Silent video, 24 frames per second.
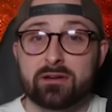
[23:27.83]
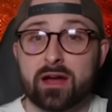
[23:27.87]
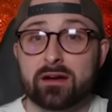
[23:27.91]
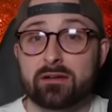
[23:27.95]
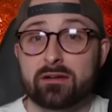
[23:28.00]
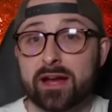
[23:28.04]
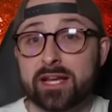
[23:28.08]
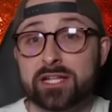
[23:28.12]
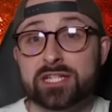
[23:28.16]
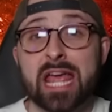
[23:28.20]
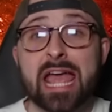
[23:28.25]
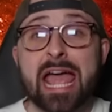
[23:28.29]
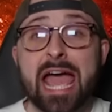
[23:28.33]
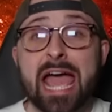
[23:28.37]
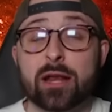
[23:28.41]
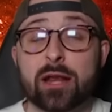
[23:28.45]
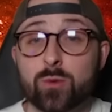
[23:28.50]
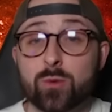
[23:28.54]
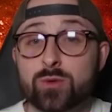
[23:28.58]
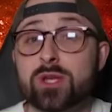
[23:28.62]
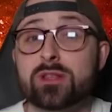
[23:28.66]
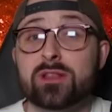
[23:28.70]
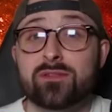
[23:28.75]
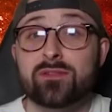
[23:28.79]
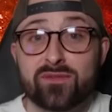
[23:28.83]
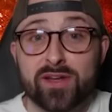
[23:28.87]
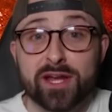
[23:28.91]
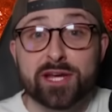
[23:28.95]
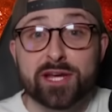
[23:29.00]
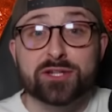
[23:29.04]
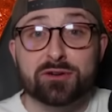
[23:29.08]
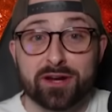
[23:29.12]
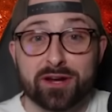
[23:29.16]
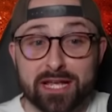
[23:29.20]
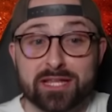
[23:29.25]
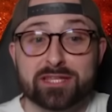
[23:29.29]
rearranged, and also the
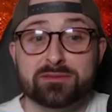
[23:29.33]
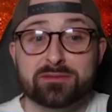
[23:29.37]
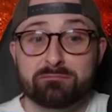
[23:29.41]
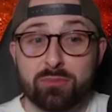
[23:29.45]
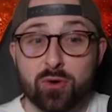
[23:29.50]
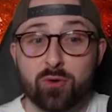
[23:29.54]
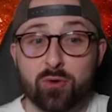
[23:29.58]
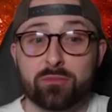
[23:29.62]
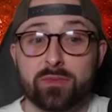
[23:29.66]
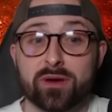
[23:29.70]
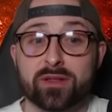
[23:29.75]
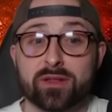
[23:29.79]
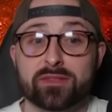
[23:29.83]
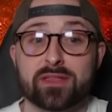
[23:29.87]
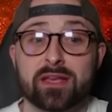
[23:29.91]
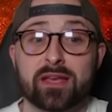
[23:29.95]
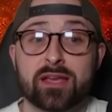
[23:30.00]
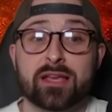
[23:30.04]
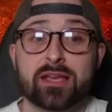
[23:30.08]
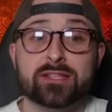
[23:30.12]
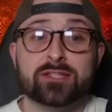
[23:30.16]
fixture against Bournemouth.